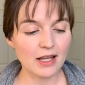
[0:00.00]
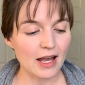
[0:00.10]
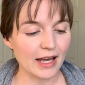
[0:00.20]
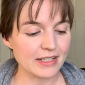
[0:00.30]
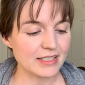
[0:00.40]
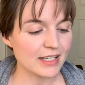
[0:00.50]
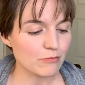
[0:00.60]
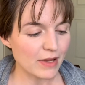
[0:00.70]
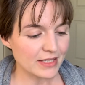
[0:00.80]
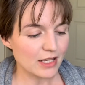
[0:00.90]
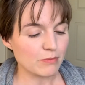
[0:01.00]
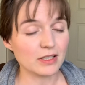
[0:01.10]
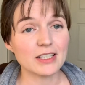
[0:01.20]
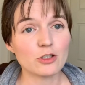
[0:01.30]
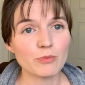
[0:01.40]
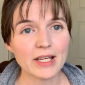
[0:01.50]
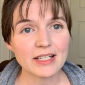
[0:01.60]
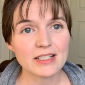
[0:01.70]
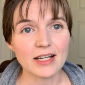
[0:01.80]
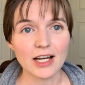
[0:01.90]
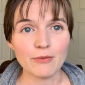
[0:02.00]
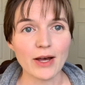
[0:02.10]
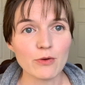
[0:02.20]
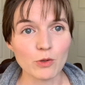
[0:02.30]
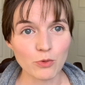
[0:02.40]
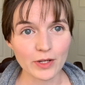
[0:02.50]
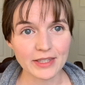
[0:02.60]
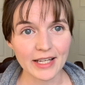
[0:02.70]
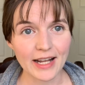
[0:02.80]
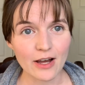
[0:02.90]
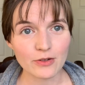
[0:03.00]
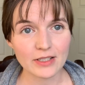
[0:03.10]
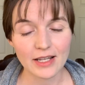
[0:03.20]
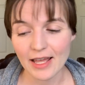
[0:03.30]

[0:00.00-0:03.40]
I did mess up a little bit. I will point that out